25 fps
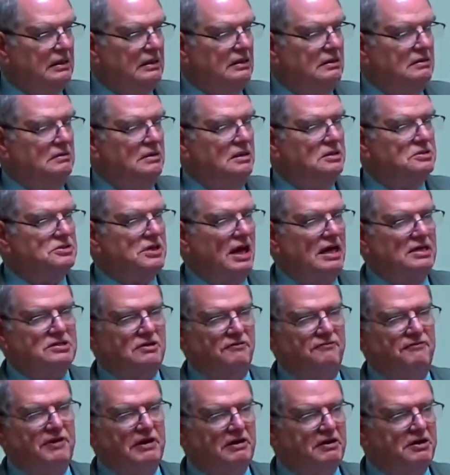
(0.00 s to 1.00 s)
This has a
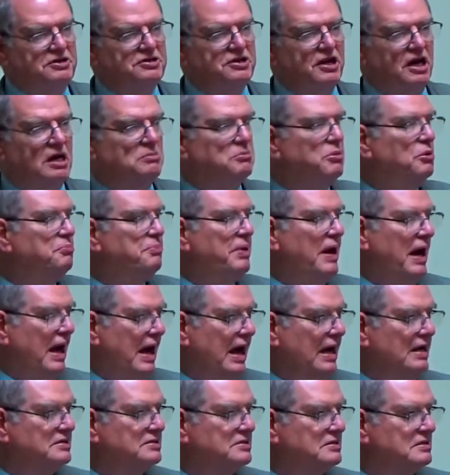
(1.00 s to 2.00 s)
very terrible
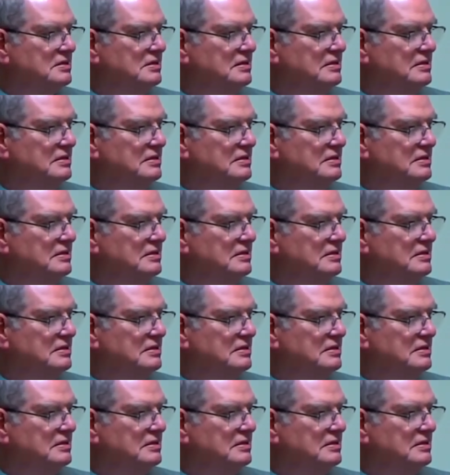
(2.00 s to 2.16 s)
past.